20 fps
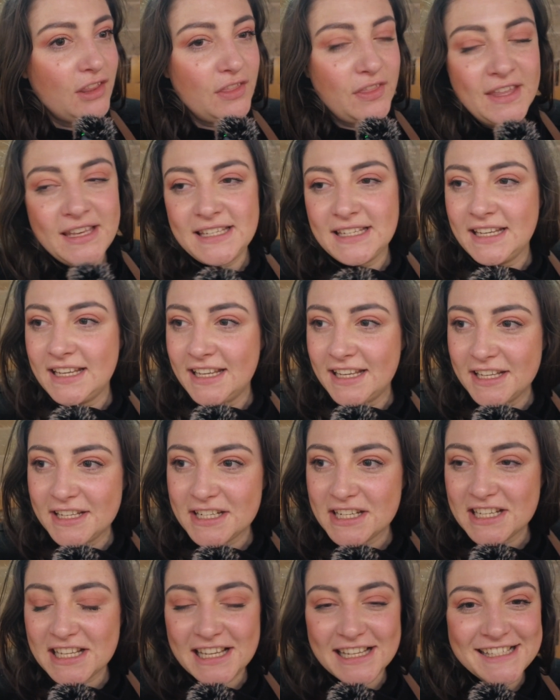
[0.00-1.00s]
they
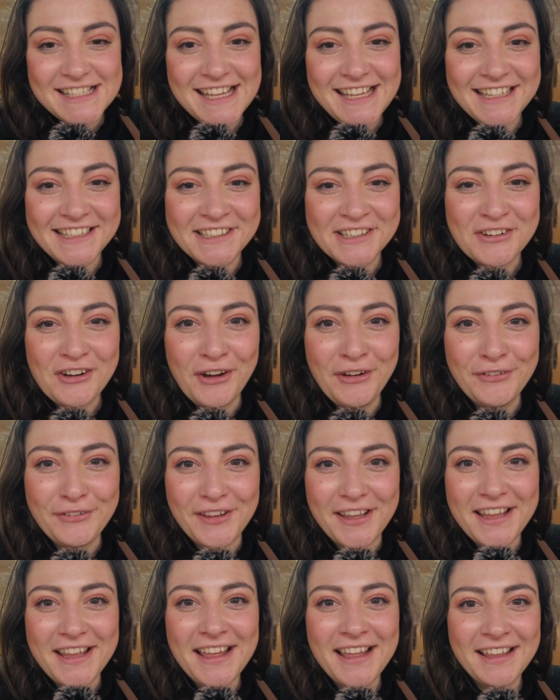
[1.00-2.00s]
did a tea and a
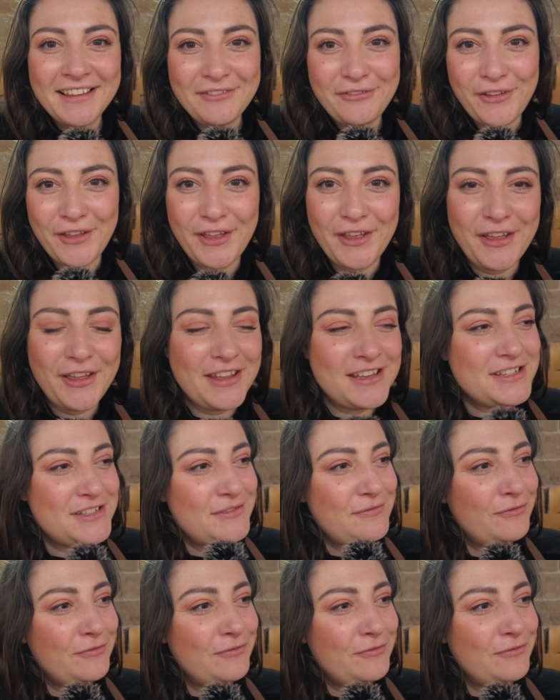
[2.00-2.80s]
coffee for